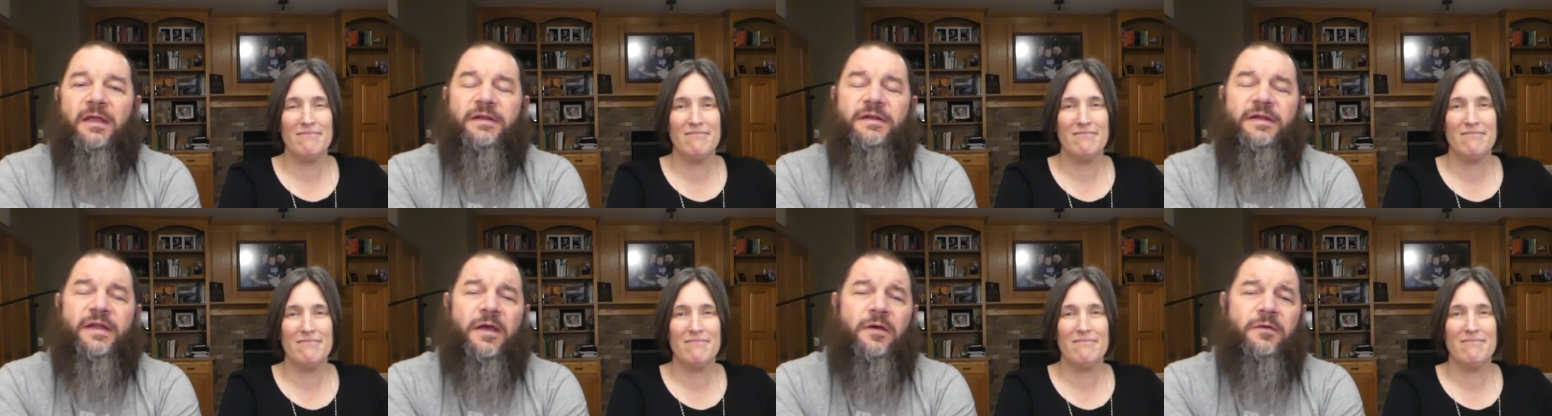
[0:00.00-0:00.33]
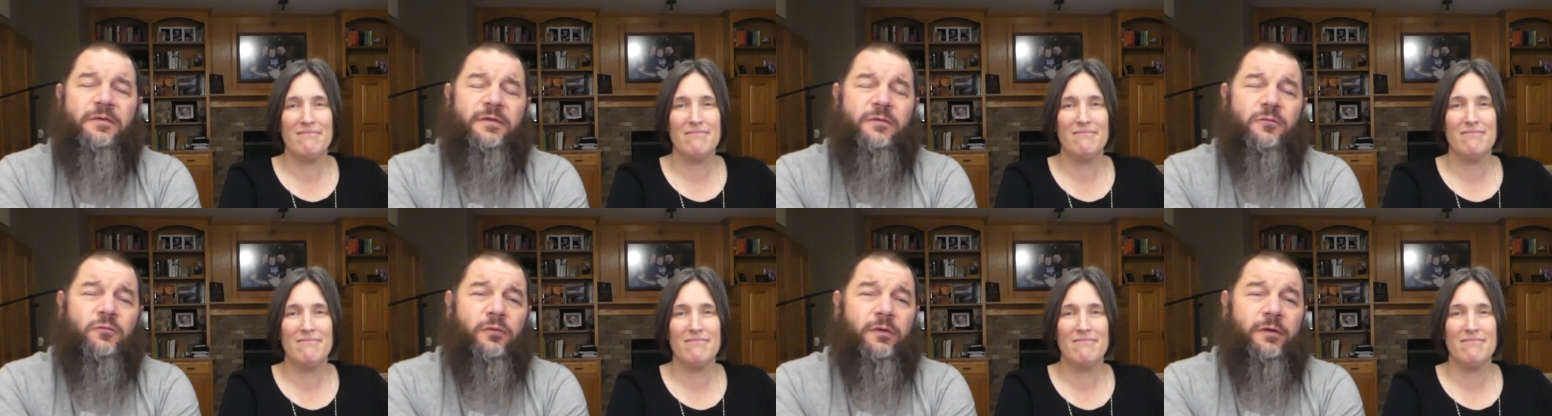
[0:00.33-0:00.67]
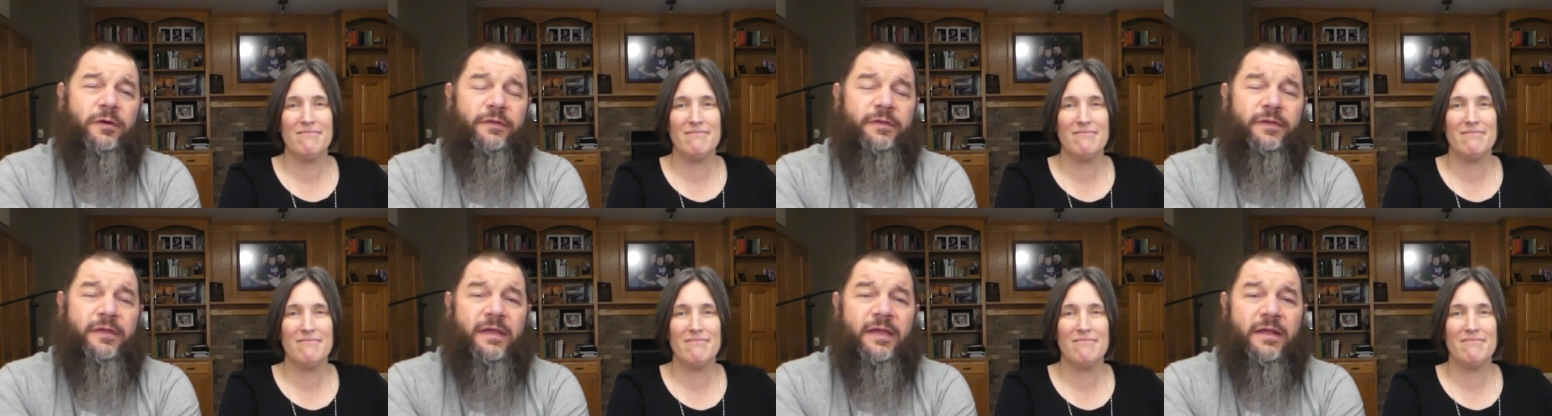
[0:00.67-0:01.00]
Speaker 1: Now that we're
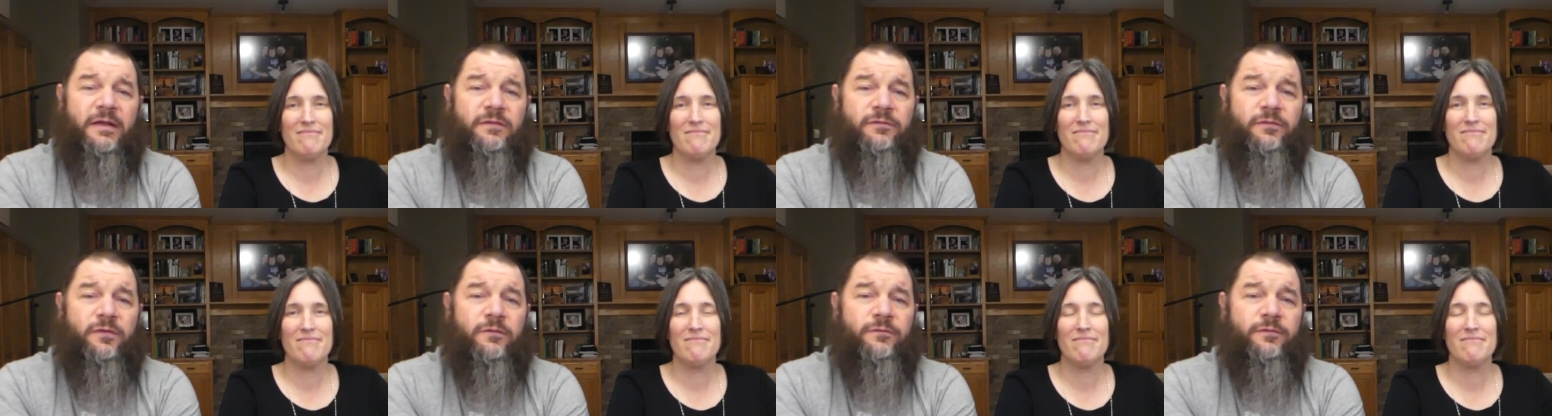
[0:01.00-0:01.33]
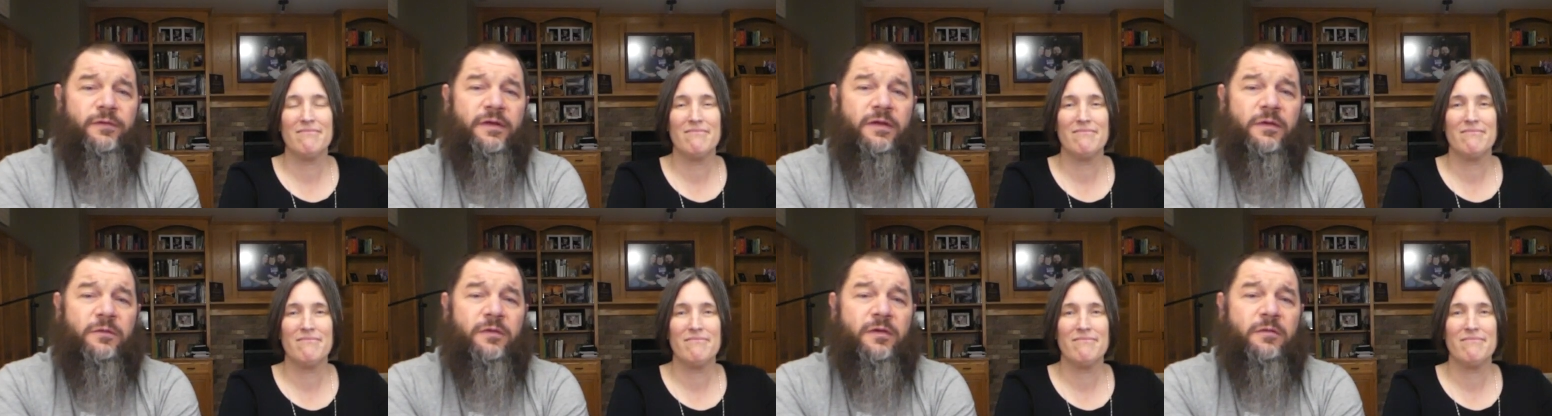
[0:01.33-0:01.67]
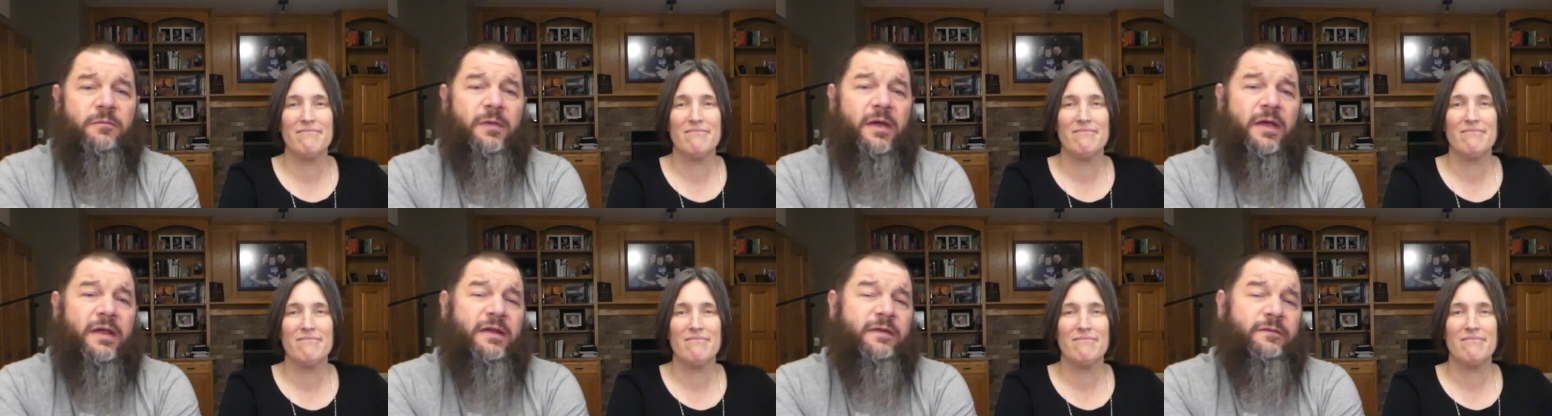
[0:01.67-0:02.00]
at the end of our video, you
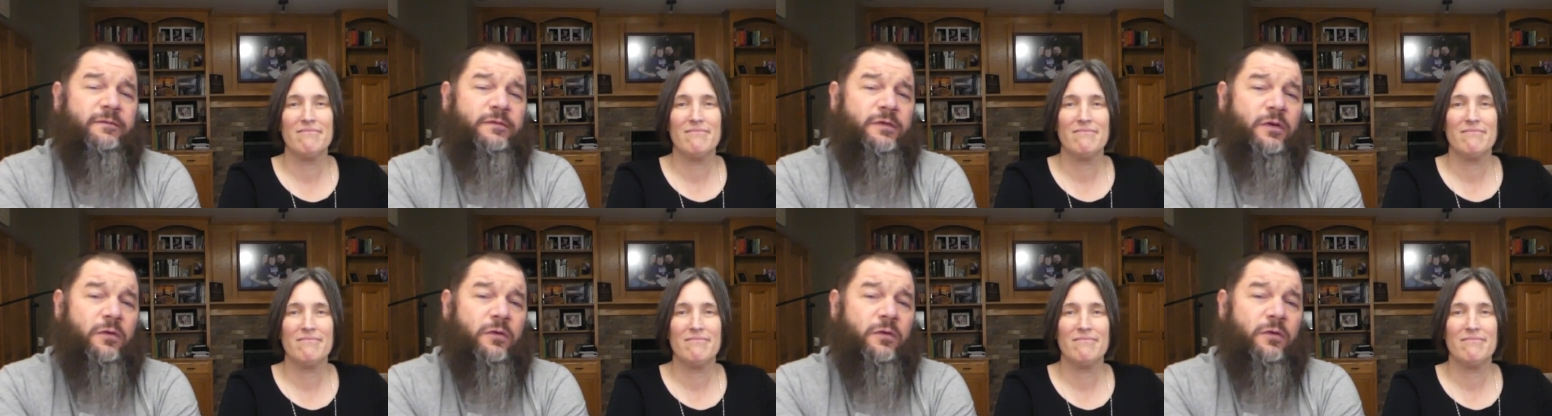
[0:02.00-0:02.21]
might have